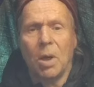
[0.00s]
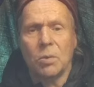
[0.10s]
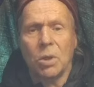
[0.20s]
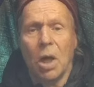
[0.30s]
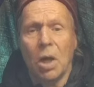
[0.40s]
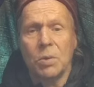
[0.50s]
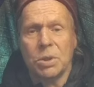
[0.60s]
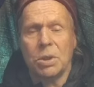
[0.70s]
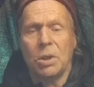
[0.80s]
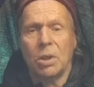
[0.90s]
about
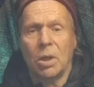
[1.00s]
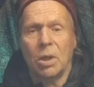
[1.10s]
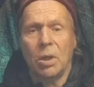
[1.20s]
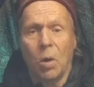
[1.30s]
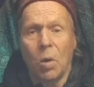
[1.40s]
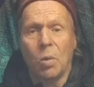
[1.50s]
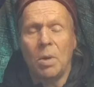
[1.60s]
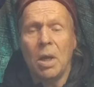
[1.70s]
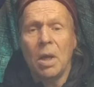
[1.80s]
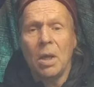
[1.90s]
housing and a
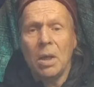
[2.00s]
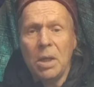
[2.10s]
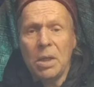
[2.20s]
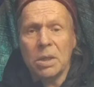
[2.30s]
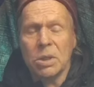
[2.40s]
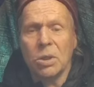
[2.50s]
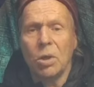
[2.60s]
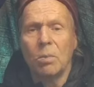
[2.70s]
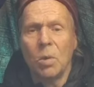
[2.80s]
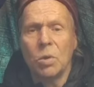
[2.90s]
home is
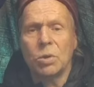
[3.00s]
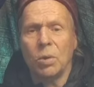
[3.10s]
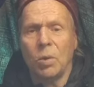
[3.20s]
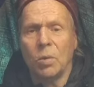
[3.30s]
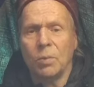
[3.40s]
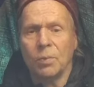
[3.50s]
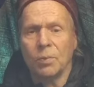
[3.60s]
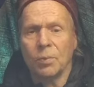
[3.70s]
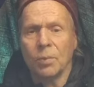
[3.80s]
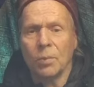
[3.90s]
a
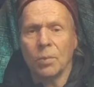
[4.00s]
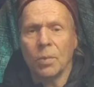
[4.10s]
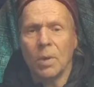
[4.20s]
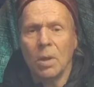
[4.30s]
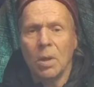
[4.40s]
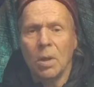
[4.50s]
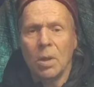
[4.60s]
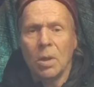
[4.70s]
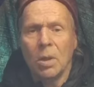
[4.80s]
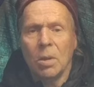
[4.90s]
motorhome,
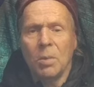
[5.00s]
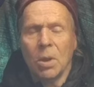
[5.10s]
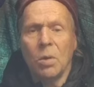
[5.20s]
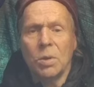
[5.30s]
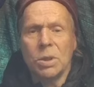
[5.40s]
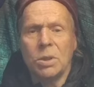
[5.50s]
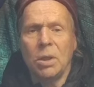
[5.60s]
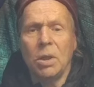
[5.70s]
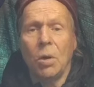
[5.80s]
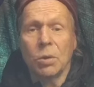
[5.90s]
because
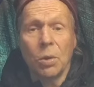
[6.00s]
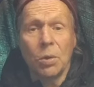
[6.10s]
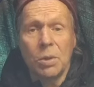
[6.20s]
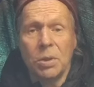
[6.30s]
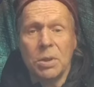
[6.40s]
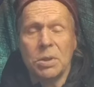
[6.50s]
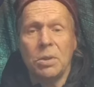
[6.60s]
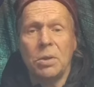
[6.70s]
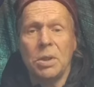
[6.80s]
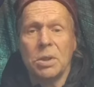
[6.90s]
the authorities
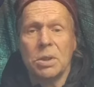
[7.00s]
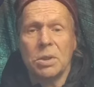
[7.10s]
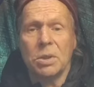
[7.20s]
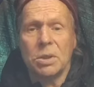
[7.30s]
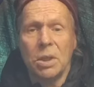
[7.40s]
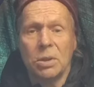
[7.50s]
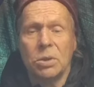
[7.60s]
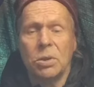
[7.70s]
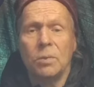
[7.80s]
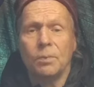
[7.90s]
in this
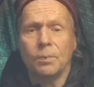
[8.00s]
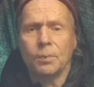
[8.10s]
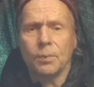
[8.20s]
city,